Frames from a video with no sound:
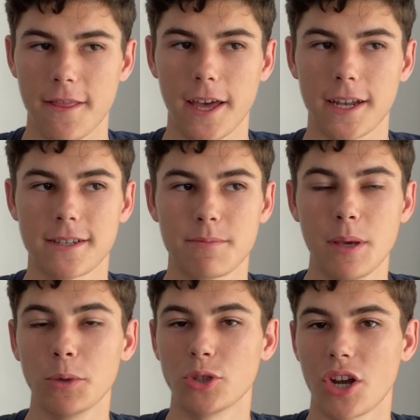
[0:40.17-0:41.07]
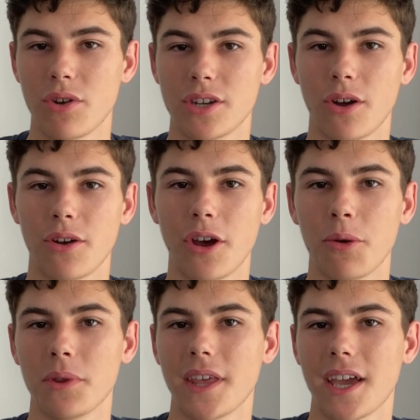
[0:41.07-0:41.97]
that people generally don't know
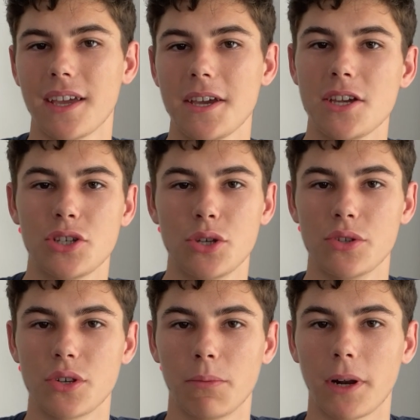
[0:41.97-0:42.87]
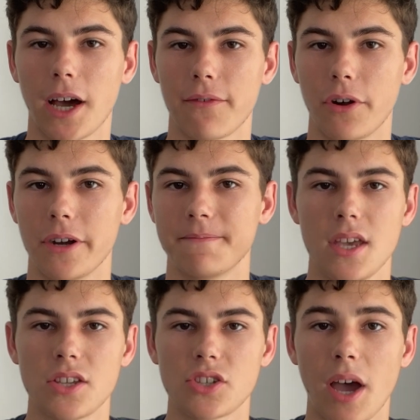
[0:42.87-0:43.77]
when they choose to apply for it.
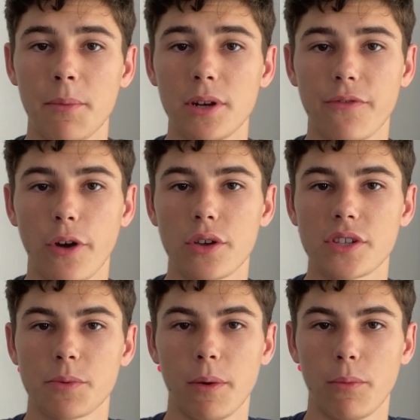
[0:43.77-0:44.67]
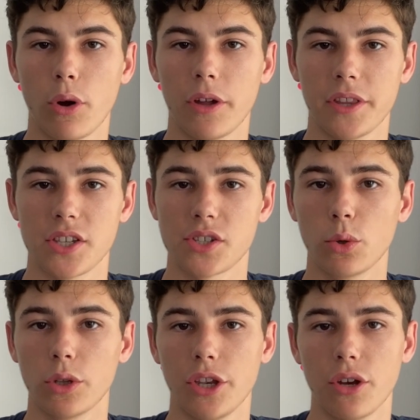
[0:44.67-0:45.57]
So I'm going to focus a bit more on the
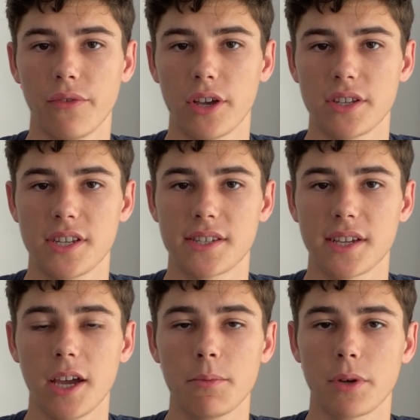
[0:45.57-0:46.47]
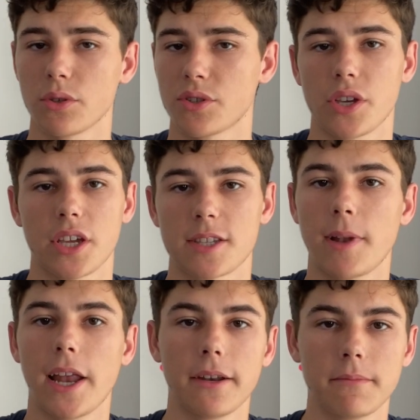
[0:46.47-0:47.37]
school and university side, but also
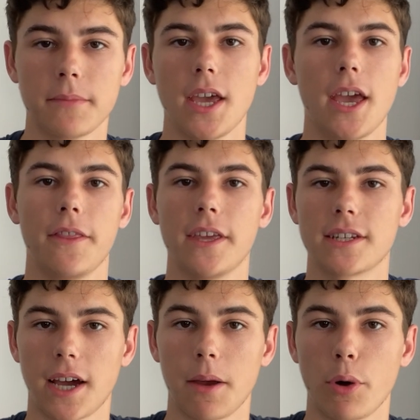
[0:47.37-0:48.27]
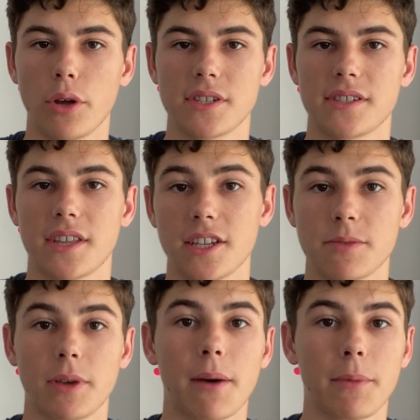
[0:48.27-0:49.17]
explain the entire process that is
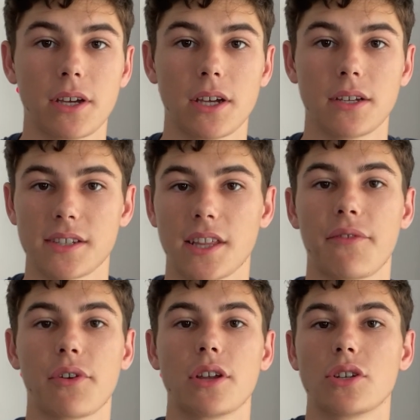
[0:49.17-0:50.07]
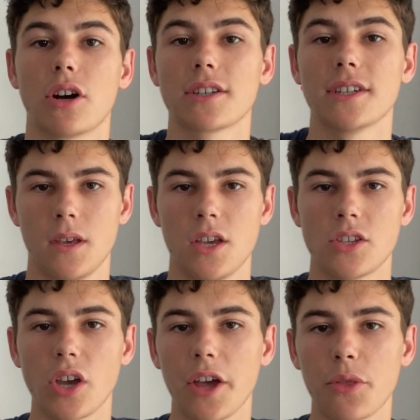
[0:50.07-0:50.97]
becoming a South African doctor.
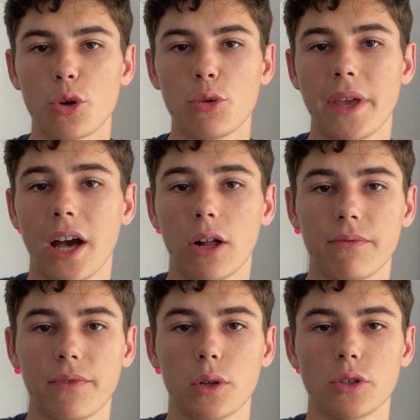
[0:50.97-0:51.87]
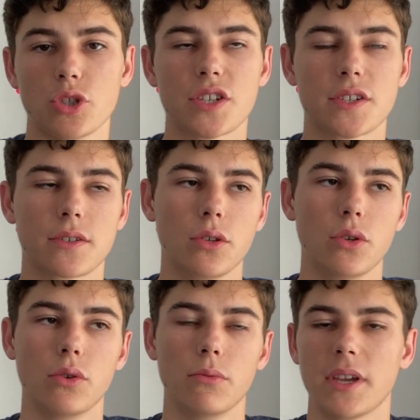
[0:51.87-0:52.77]
So I thought it would be helpful just
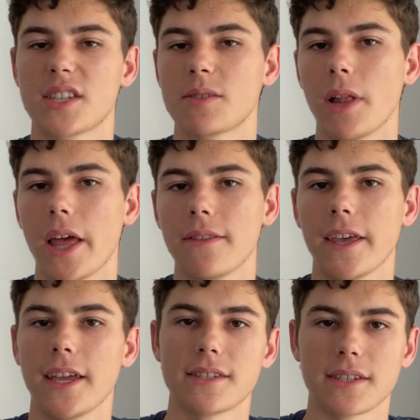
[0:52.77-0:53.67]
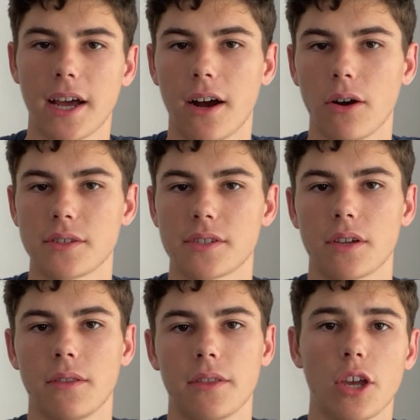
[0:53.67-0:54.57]
to explain the ins and outs
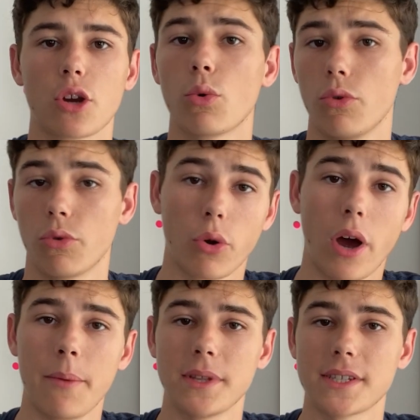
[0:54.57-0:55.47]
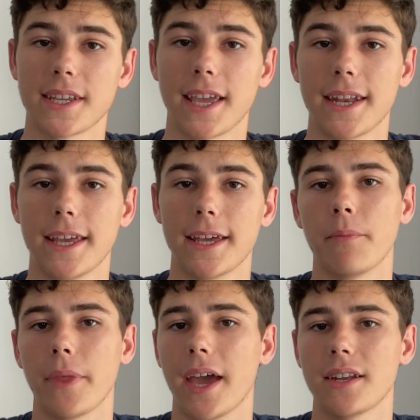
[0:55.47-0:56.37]
and the requirements to get
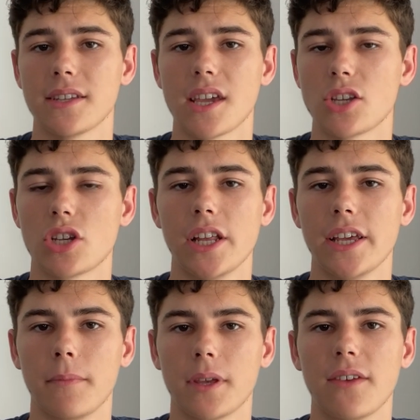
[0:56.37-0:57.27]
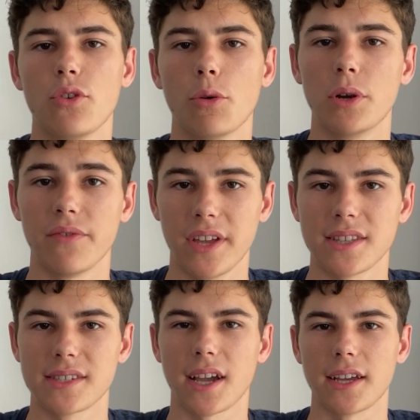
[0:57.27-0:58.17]
in and essentially give you a bit of
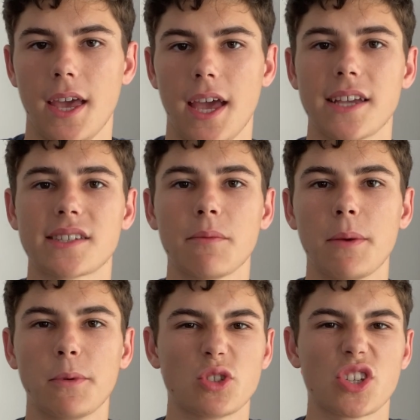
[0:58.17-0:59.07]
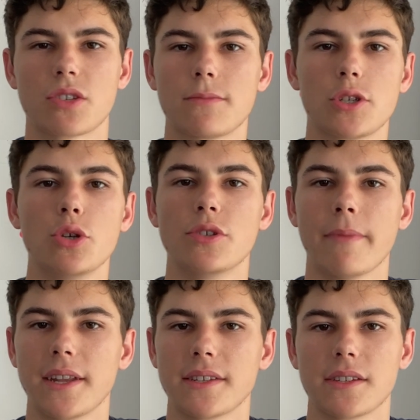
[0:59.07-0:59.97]
insight. As some people just choose
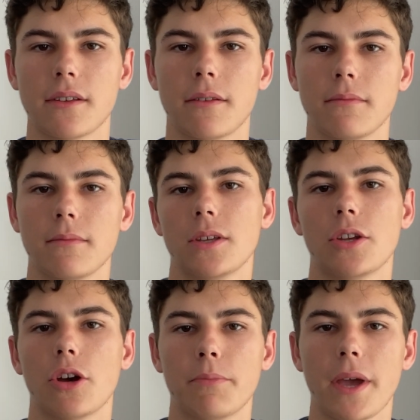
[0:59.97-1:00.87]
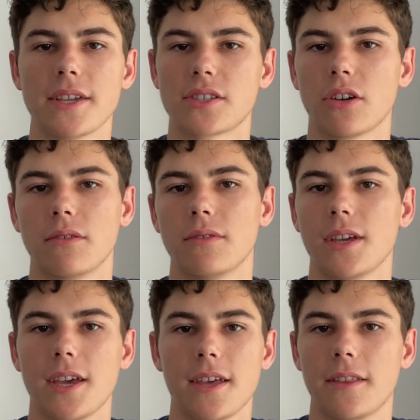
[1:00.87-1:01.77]
medicine, you know, based on
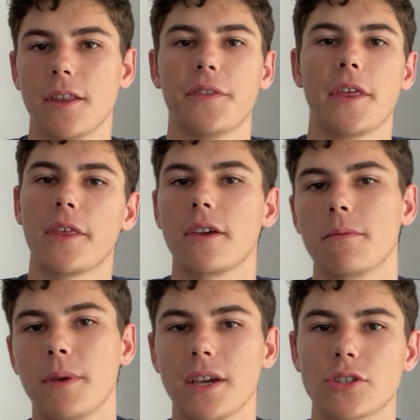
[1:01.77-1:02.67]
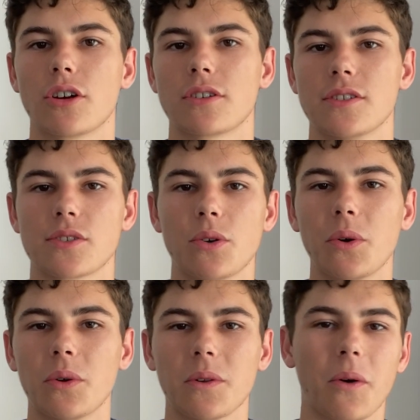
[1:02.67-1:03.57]
that they think being a doctor is
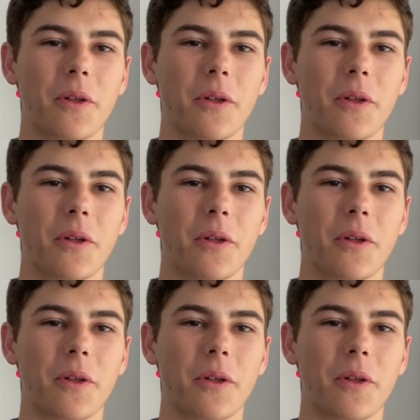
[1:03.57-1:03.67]
cool or